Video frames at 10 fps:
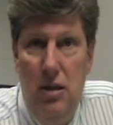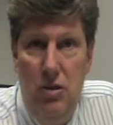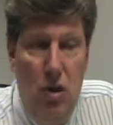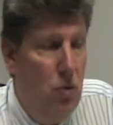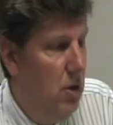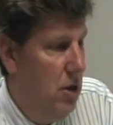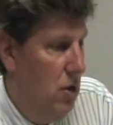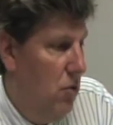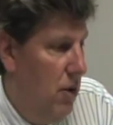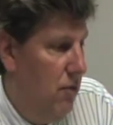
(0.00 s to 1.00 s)
So,
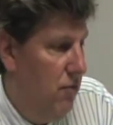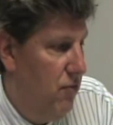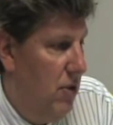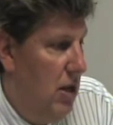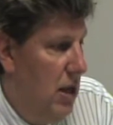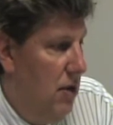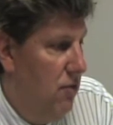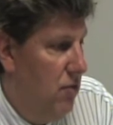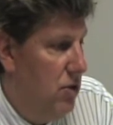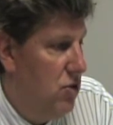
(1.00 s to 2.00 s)

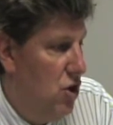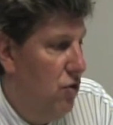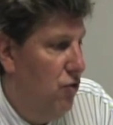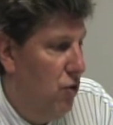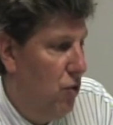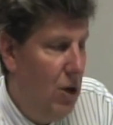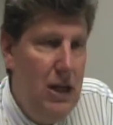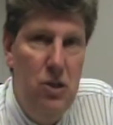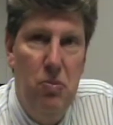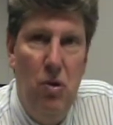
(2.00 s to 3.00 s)
if it's just for
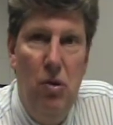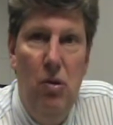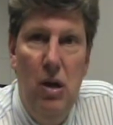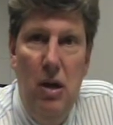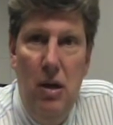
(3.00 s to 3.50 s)
Greensboro,